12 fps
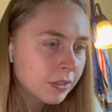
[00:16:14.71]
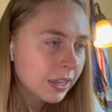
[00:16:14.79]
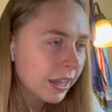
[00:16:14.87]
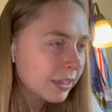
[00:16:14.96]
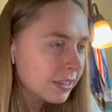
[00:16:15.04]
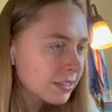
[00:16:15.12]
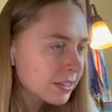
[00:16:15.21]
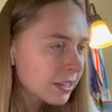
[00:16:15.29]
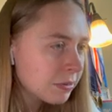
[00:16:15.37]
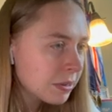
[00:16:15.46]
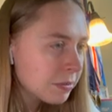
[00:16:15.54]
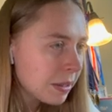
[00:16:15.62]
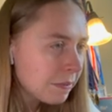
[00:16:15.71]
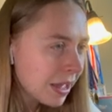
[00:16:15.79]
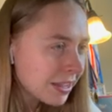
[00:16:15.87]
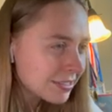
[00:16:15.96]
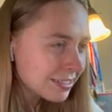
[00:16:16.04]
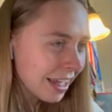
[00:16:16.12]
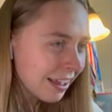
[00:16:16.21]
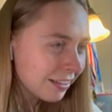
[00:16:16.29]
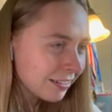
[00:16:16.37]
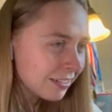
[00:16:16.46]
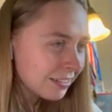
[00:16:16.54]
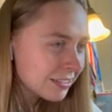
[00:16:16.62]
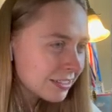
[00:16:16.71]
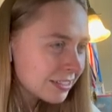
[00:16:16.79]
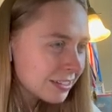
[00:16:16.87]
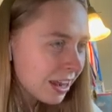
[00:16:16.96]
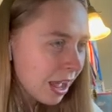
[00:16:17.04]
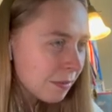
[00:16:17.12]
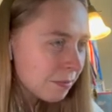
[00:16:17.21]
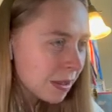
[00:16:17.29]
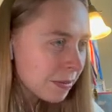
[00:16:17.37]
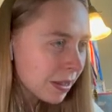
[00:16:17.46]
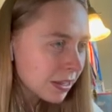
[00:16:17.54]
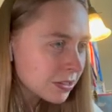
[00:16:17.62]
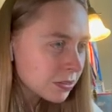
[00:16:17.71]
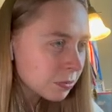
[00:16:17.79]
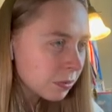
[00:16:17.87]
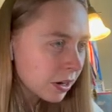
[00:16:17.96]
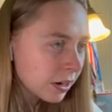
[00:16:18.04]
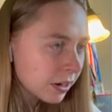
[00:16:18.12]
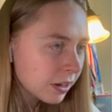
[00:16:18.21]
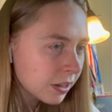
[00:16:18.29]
Okay, this is gonna be my Pascal. It's not my best work.